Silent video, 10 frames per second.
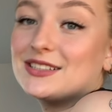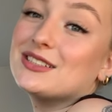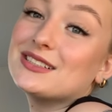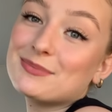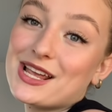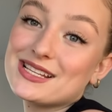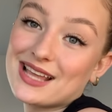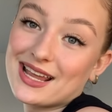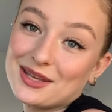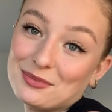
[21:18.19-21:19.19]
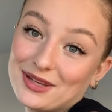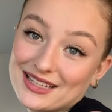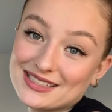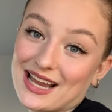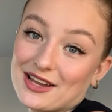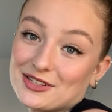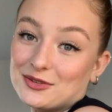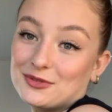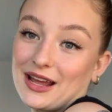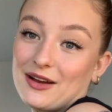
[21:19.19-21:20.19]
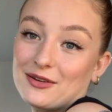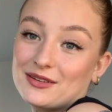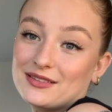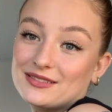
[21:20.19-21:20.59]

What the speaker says: She's my second biggest tattoo now,